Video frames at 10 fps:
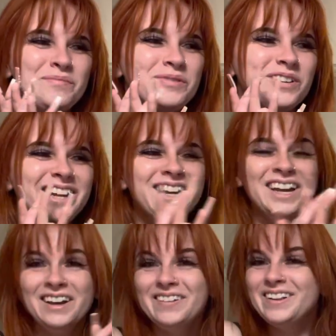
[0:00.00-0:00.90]
point,
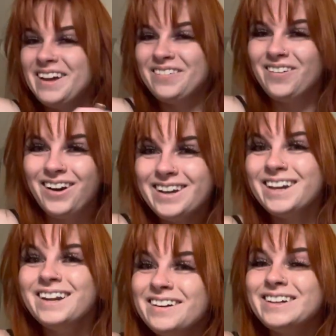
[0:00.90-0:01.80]
we're like
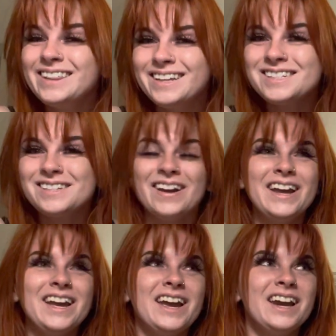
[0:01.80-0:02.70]
walking, everything's
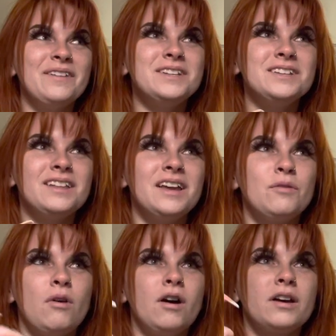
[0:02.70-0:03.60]
great. And I went to like
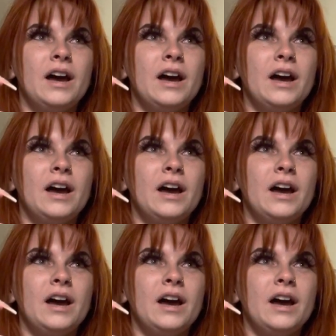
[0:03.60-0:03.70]
walk.